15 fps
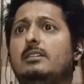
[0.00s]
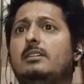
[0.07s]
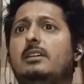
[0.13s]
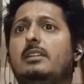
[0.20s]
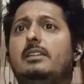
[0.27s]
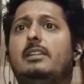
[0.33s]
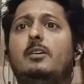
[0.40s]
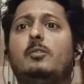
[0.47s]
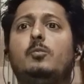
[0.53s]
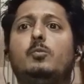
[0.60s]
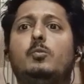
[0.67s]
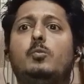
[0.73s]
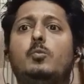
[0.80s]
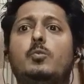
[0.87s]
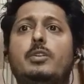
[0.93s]
and now
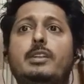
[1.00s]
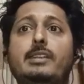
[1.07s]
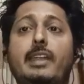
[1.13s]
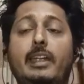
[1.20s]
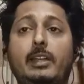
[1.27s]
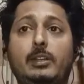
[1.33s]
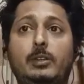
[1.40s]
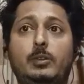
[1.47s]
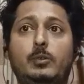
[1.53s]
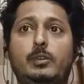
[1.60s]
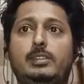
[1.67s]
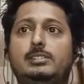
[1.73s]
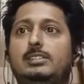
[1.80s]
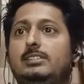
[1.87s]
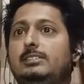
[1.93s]
knight to
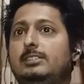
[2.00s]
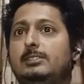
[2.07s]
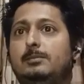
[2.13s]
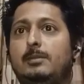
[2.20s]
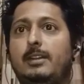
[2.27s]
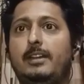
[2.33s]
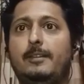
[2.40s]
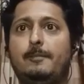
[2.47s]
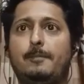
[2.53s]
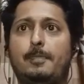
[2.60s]
e6 is played.